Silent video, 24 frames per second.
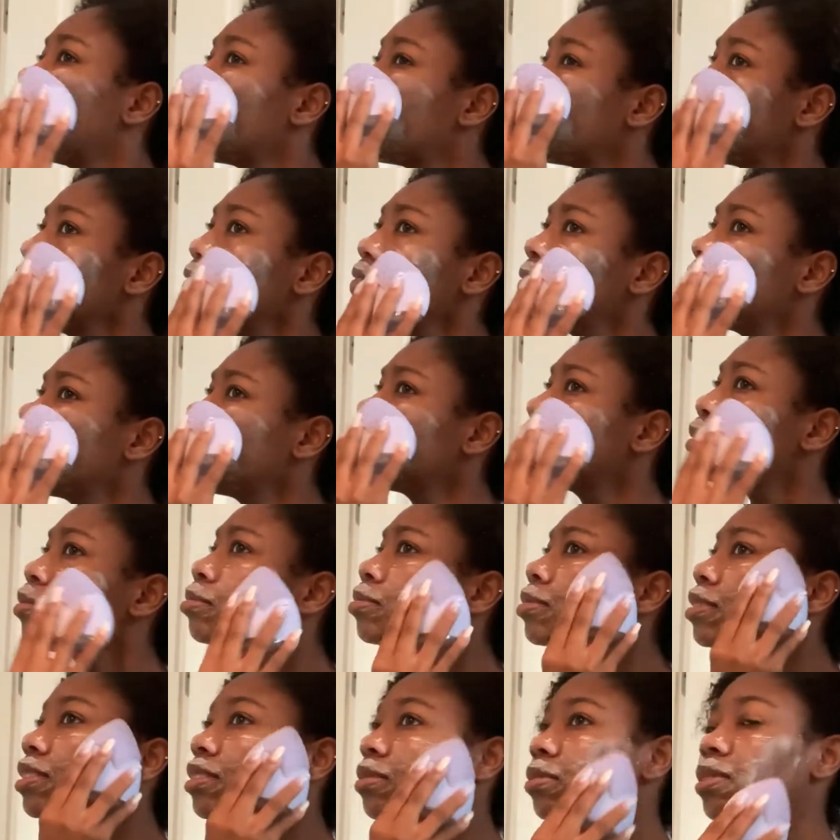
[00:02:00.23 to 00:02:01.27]
It
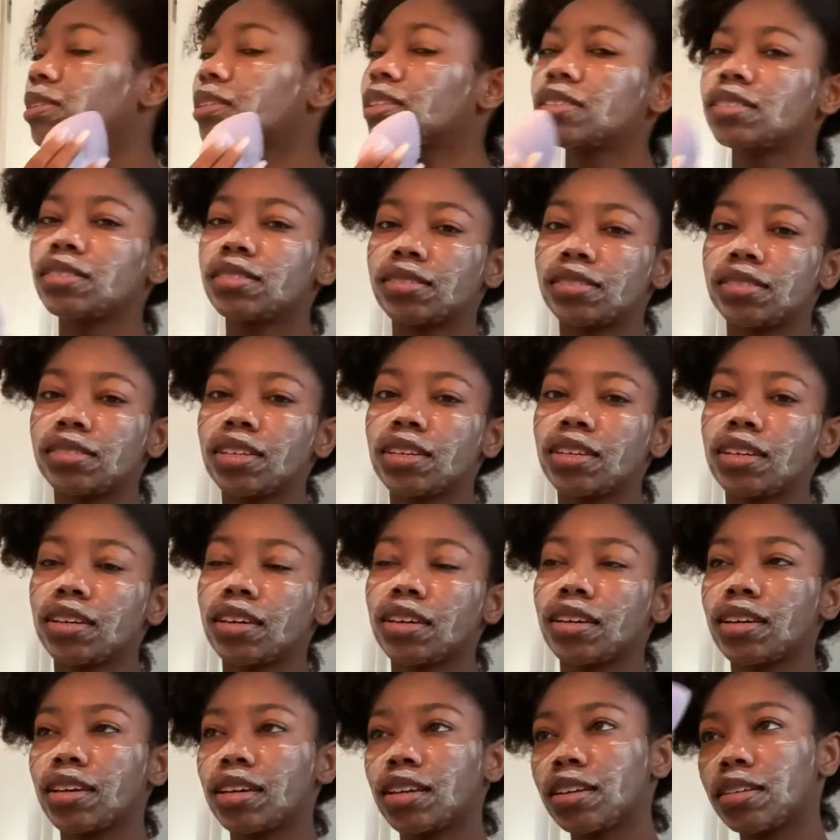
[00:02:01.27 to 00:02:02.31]
foams, but then
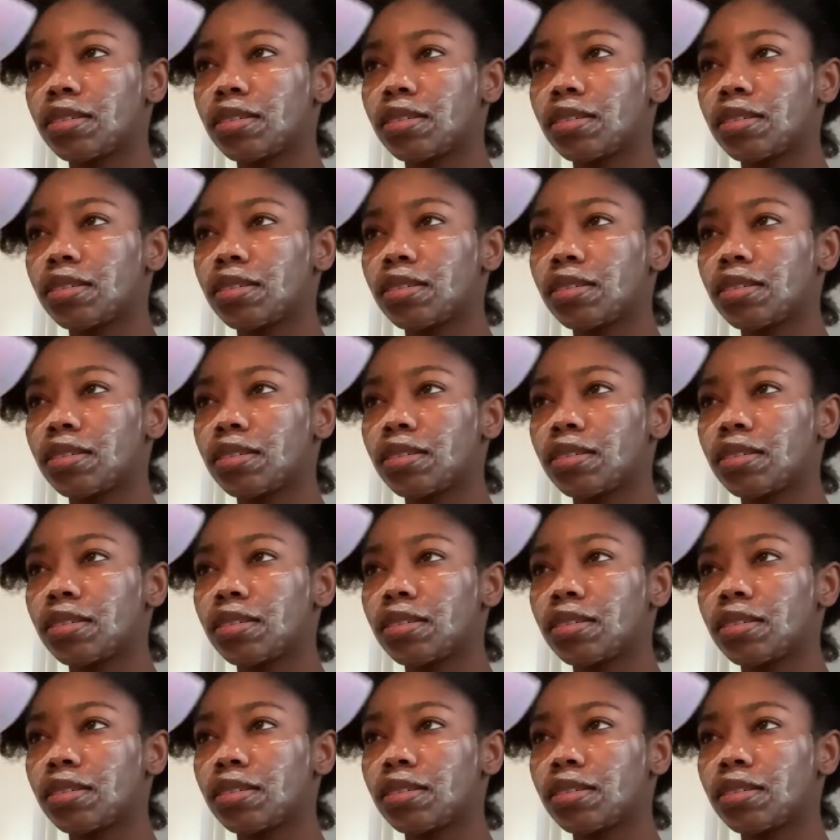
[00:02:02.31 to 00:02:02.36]
again,